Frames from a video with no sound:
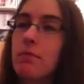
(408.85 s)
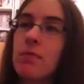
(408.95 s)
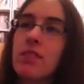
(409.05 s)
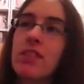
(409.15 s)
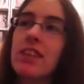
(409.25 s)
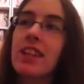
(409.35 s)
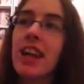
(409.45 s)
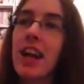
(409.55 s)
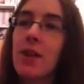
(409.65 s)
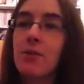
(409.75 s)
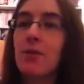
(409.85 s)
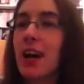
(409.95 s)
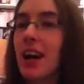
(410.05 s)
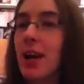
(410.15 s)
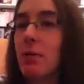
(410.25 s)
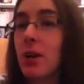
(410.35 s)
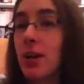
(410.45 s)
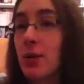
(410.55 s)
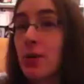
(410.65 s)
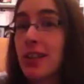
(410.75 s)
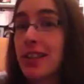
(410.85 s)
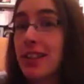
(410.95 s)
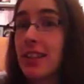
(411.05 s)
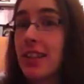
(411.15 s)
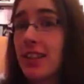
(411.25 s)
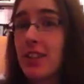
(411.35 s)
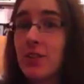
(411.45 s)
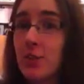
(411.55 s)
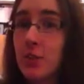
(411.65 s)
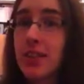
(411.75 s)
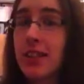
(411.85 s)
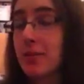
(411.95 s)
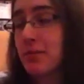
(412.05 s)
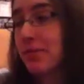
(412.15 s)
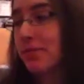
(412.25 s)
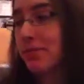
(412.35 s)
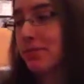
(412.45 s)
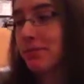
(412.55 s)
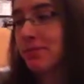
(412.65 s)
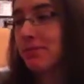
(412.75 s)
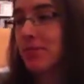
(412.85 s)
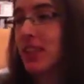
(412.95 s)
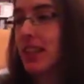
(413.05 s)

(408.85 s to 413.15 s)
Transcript: It's like I have a higher priority, so it's like it.